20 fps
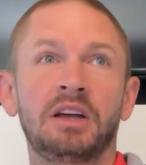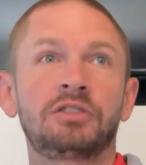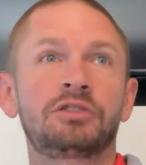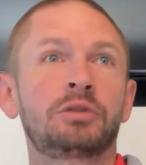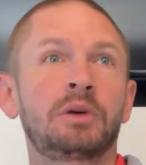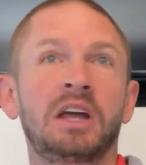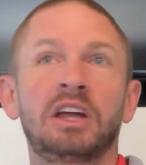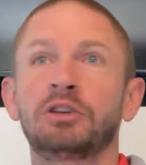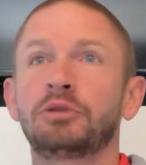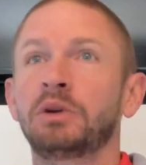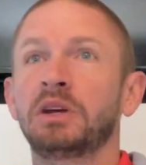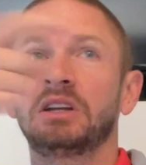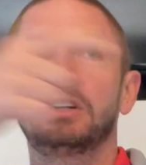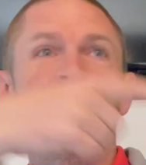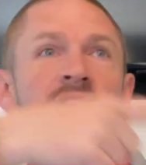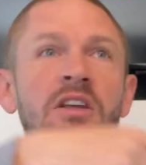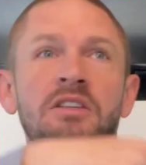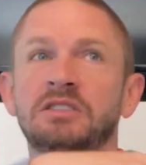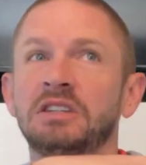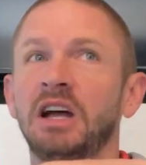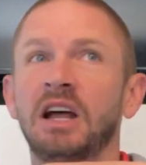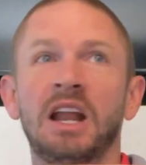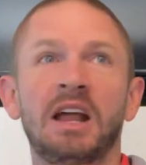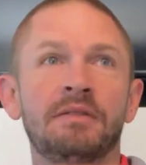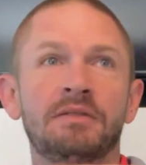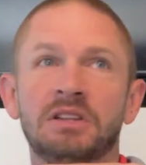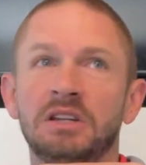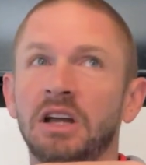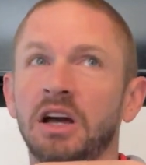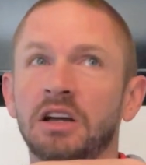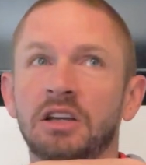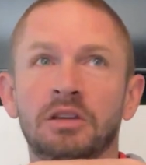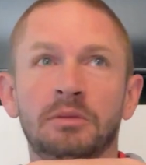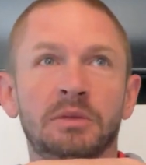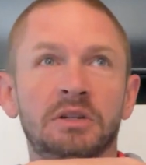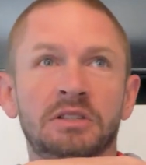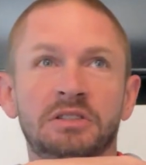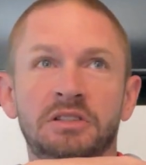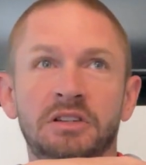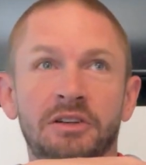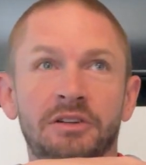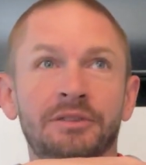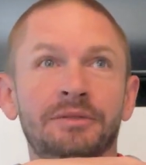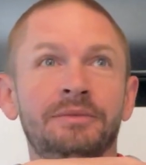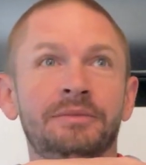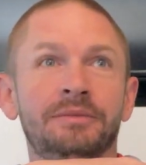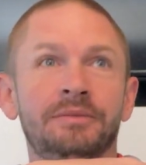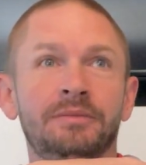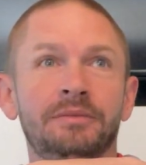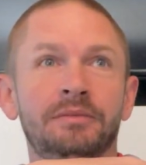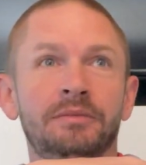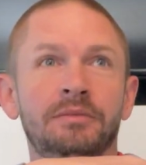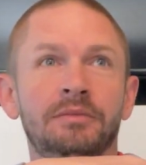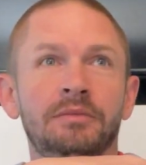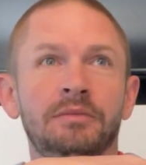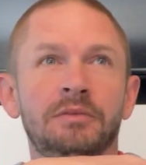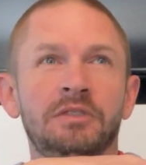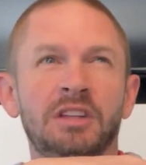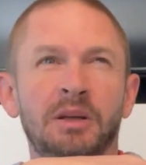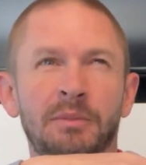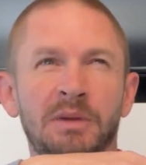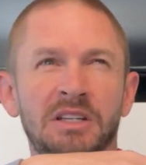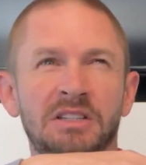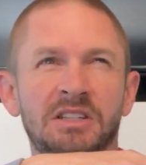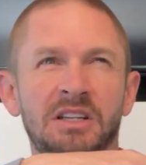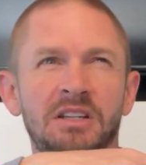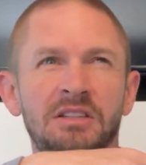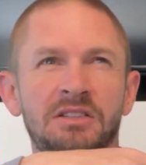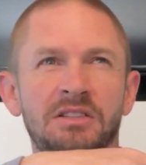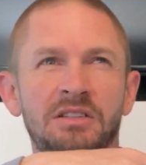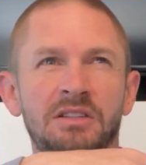so Andrea does not have the document still. Does that make sense?